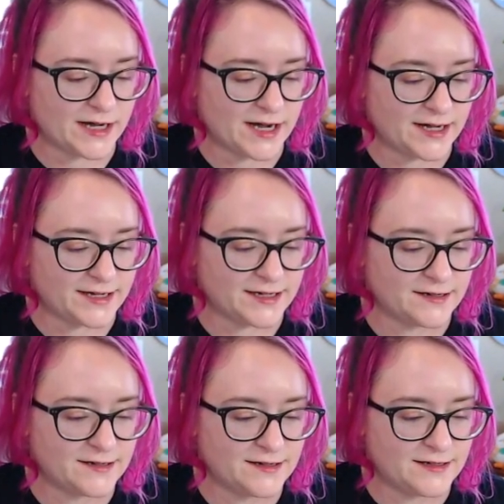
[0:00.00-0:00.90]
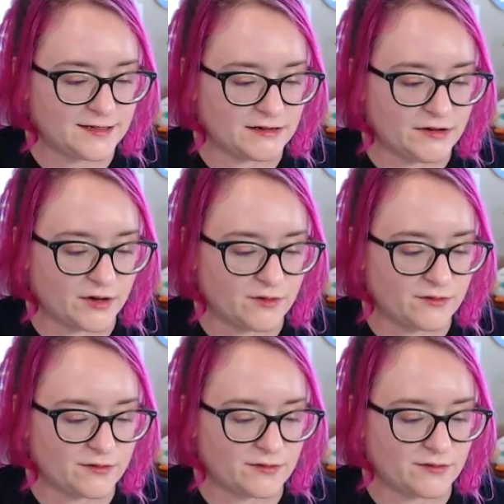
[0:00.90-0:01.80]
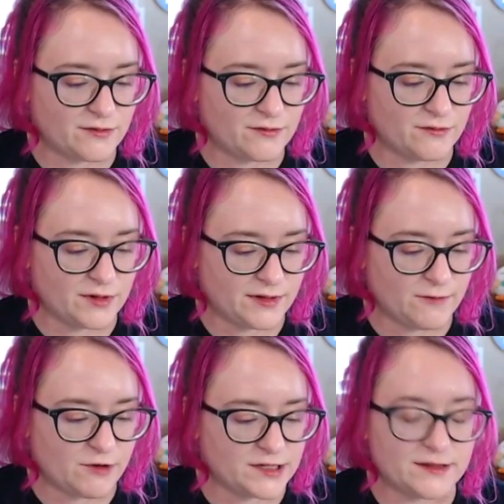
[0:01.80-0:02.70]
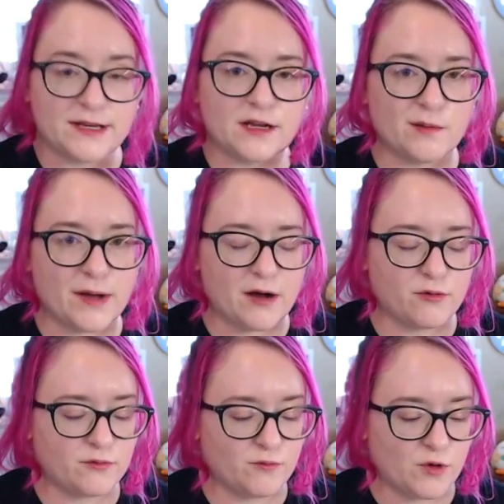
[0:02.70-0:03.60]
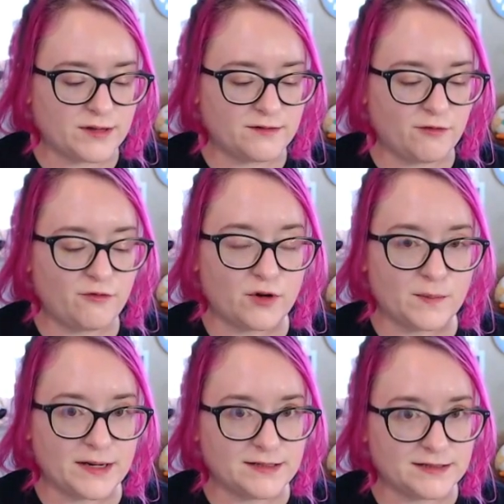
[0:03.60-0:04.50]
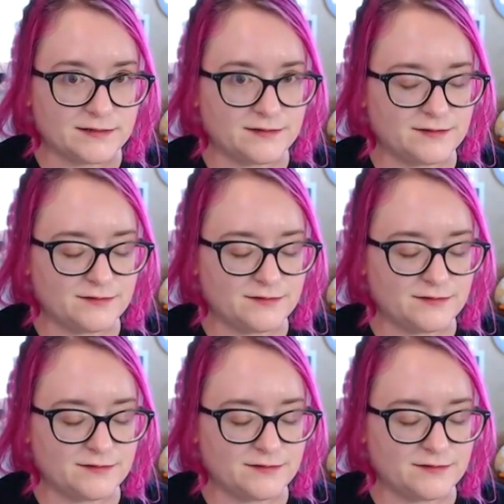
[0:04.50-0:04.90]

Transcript: I don't really want to think about what fermented